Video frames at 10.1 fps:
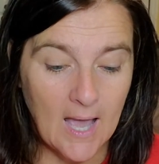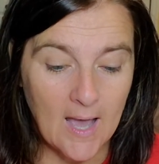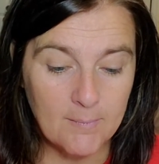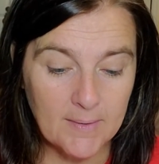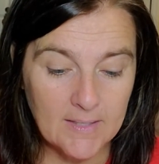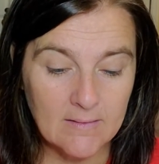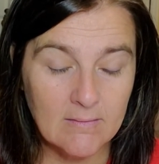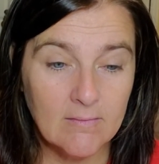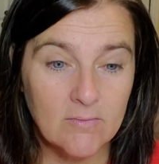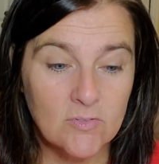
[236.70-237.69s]
I've
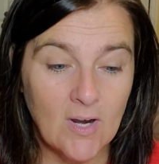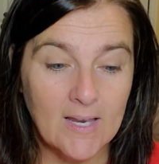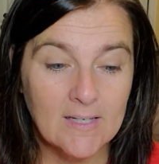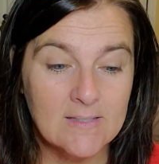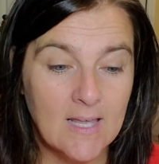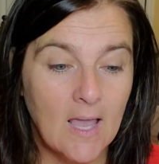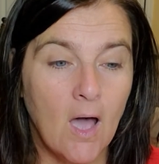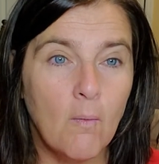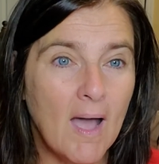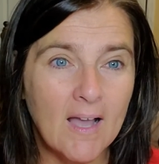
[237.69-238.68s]
been trying to say,
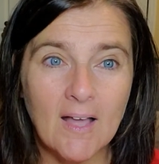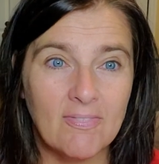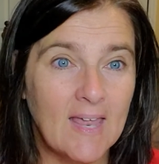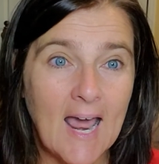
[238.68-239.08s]
oh, I got that.